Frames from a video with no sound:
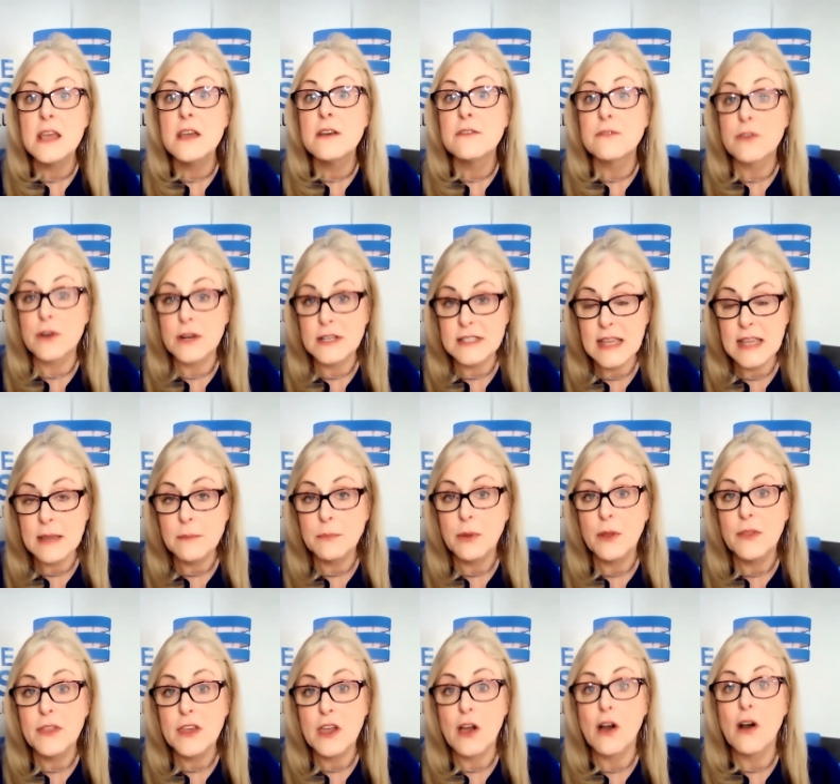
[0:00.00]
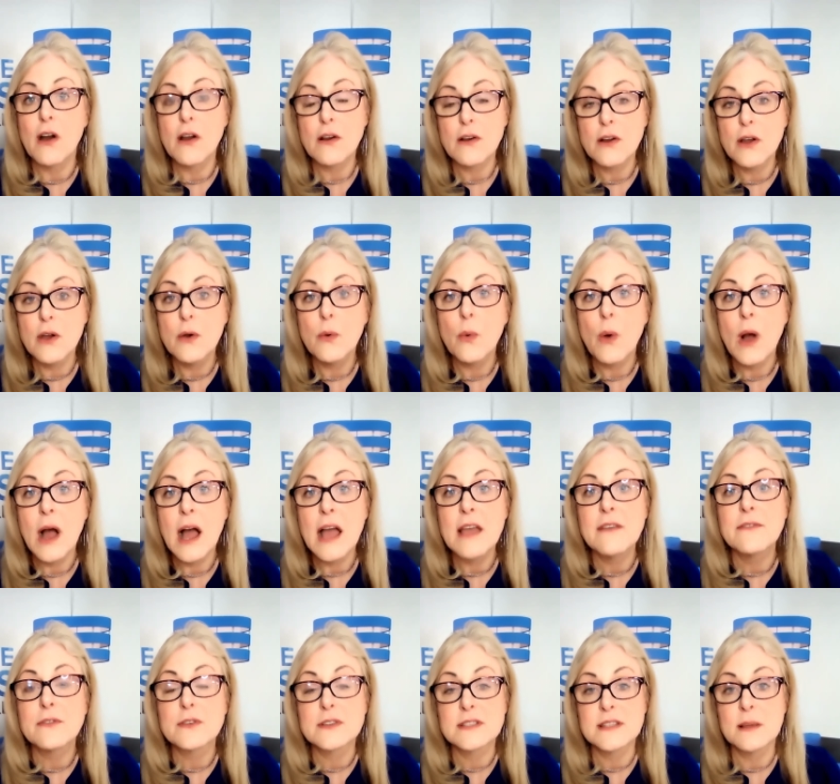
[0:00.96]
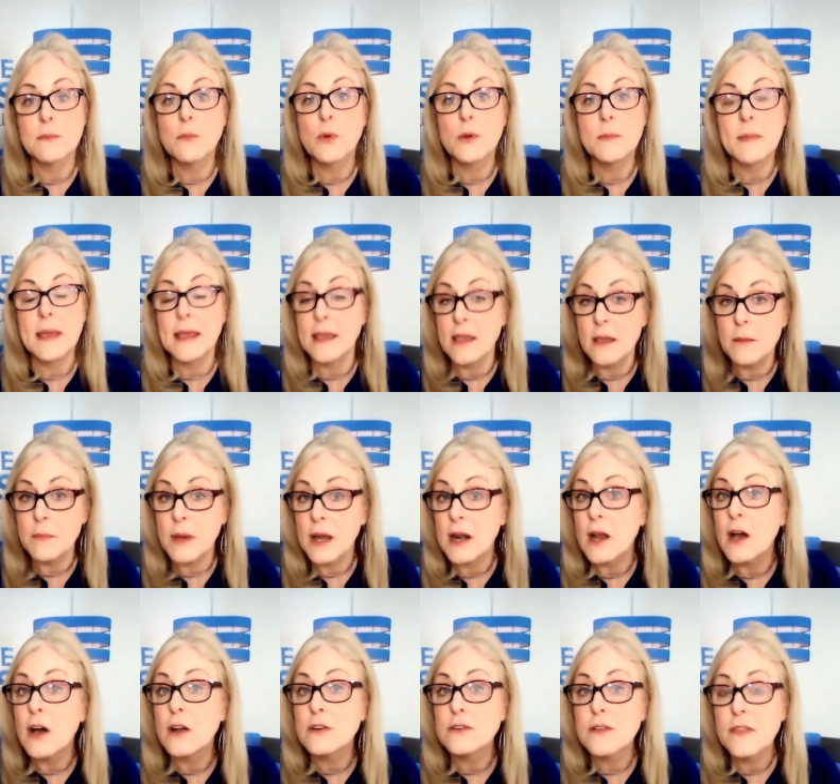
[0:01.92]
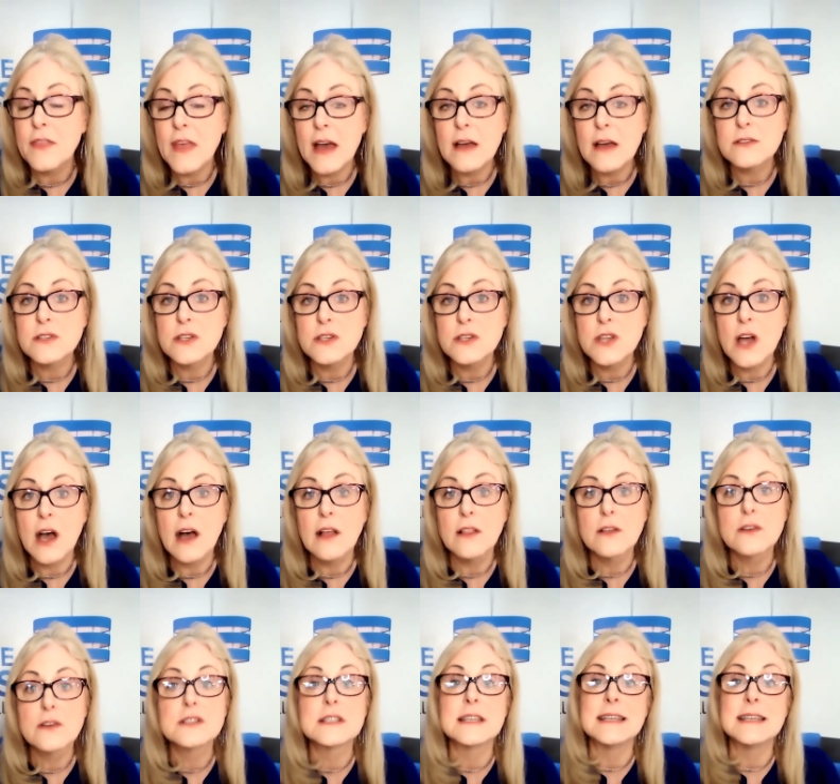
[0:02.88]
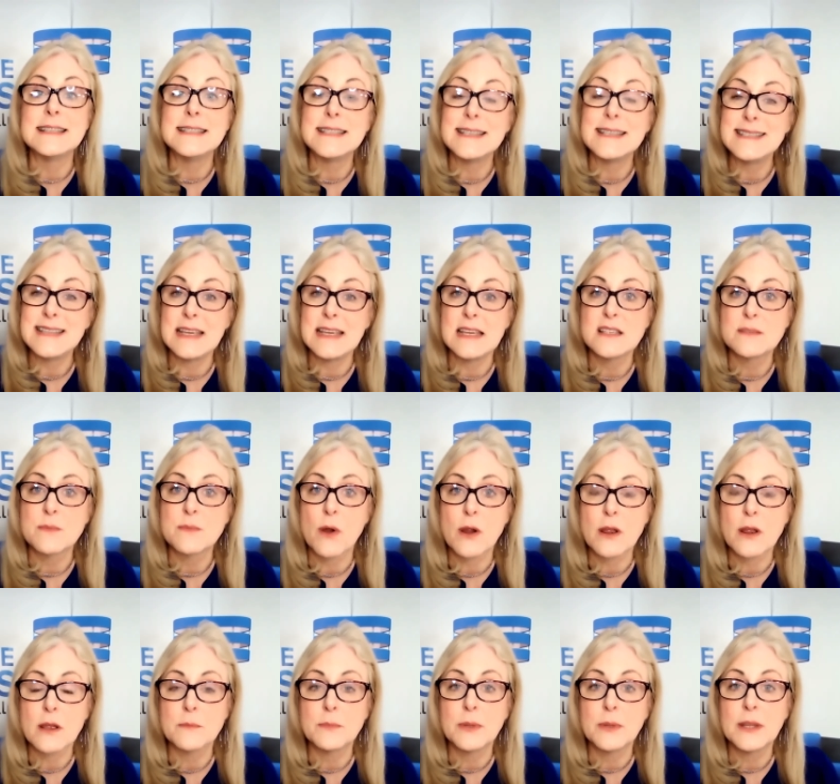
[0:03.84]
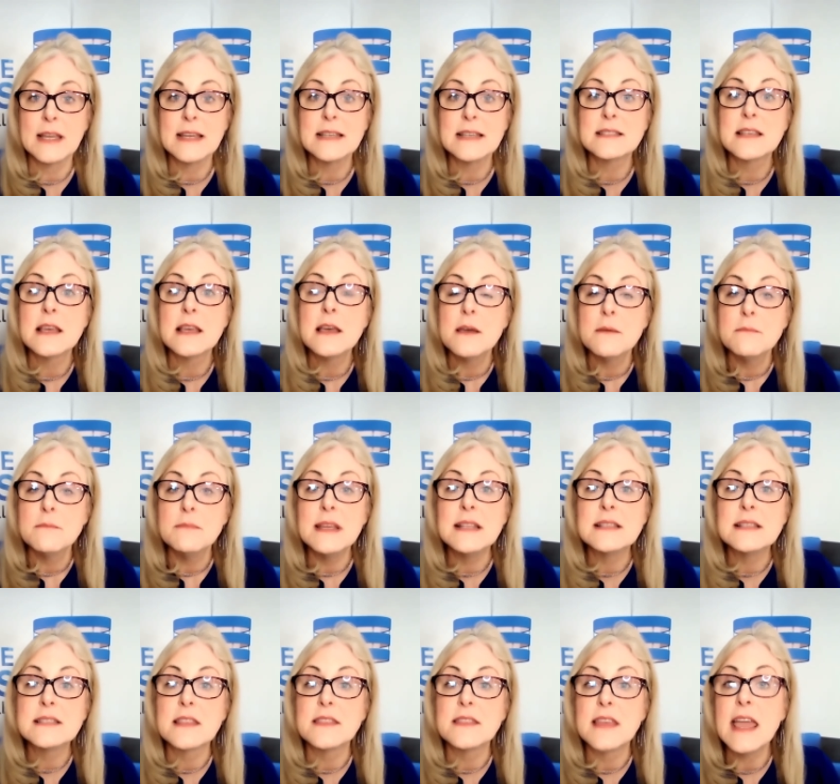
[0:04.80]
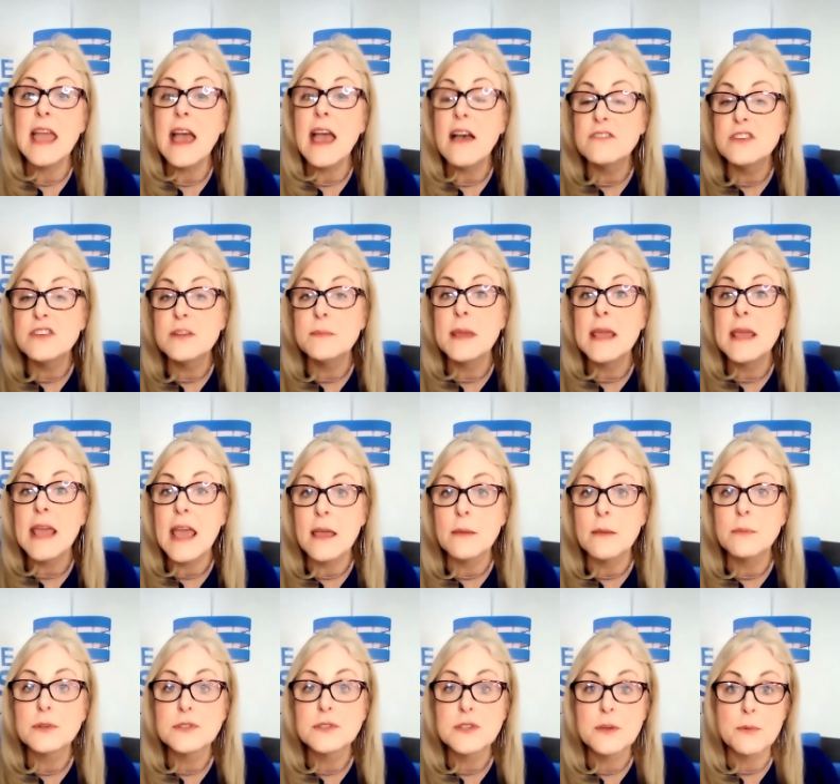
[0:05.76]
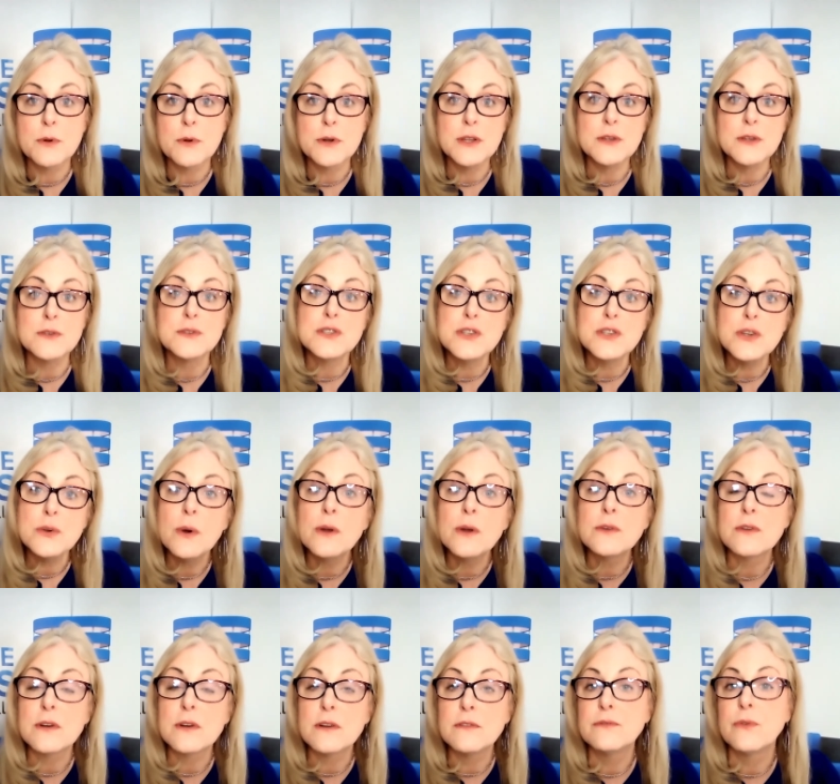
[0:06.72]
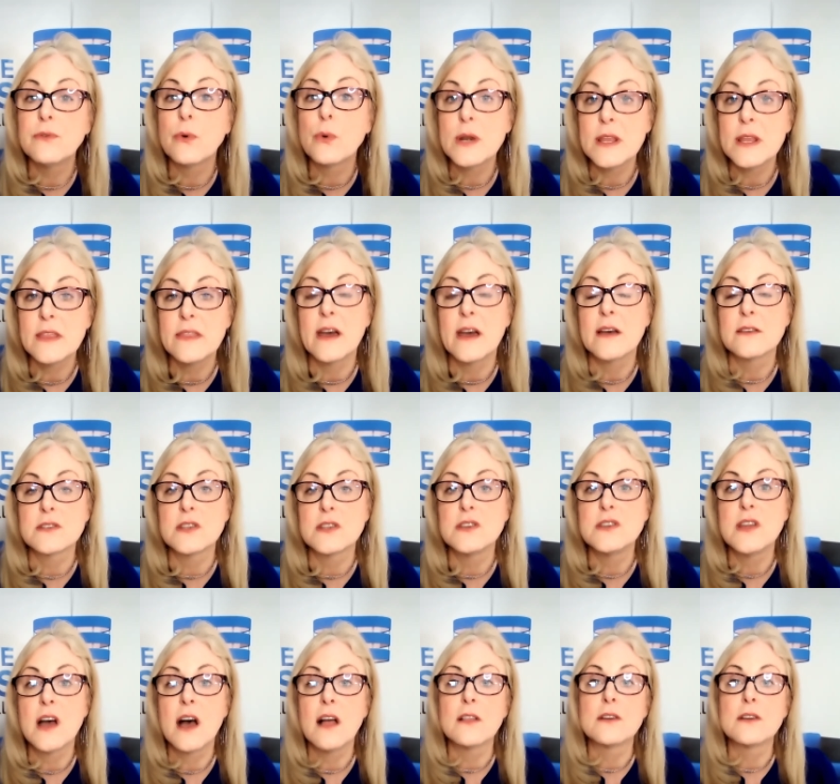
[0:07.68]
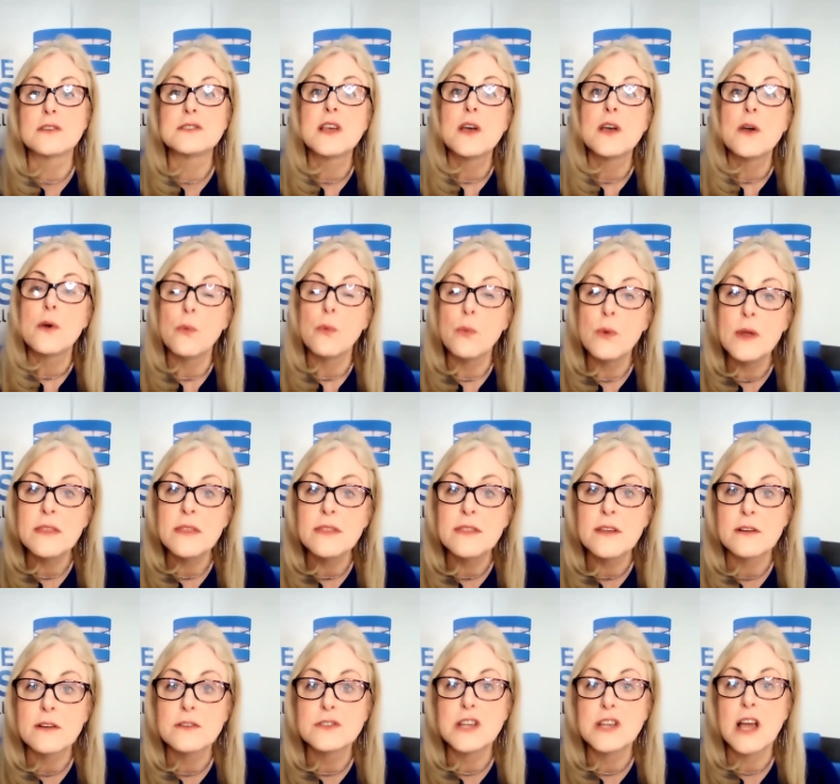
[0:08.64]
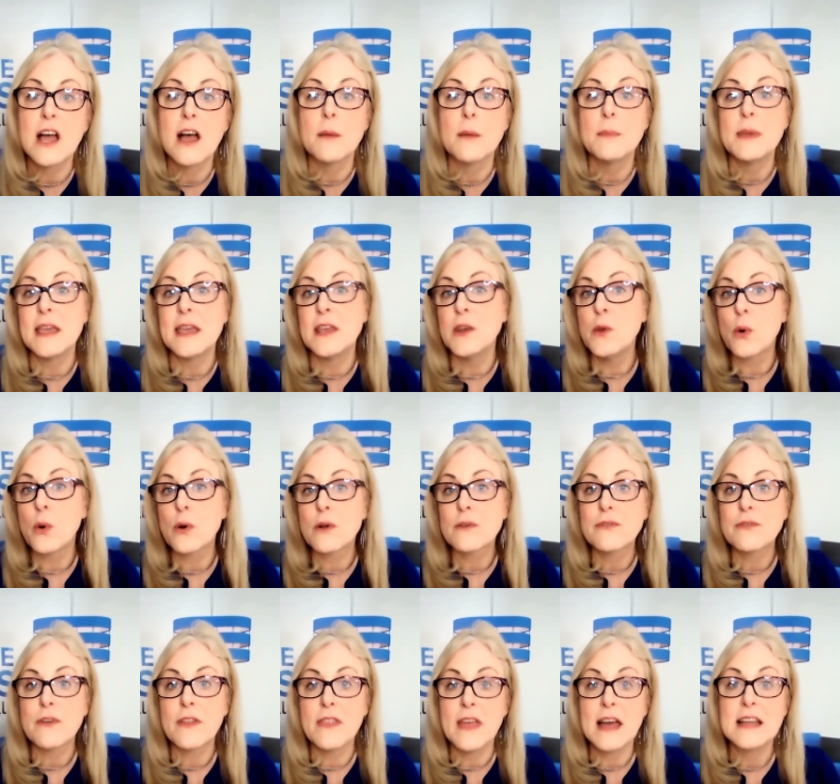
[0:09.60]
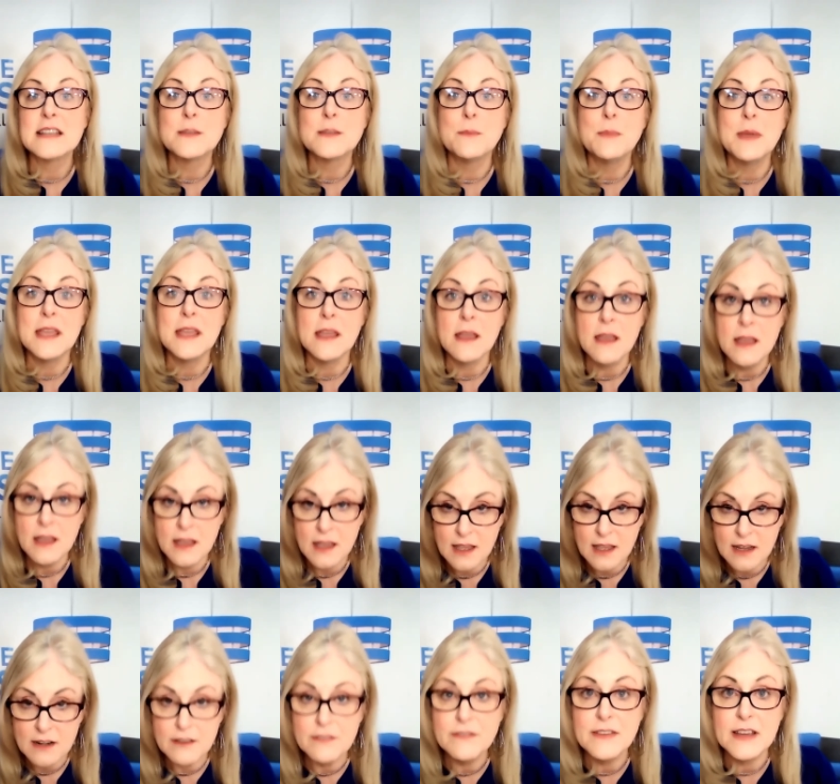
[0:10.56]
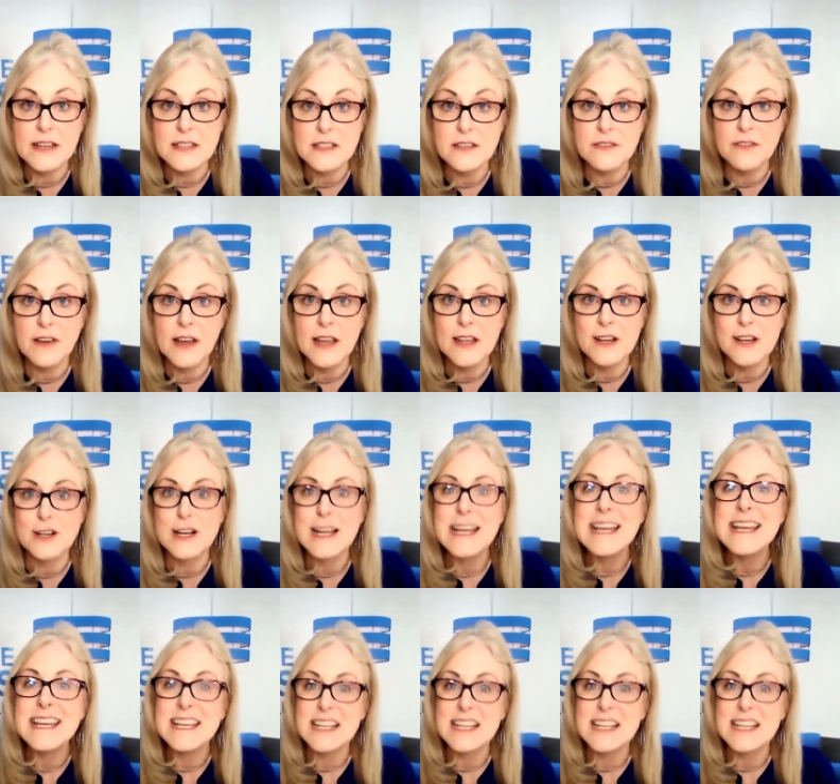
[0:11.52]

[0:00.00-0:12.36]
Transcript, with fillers: For example, the ROI for someone making about $100,000 in today's marketplace means that they have to be able to produce $240,000 with their job in order for that to be an effective hire.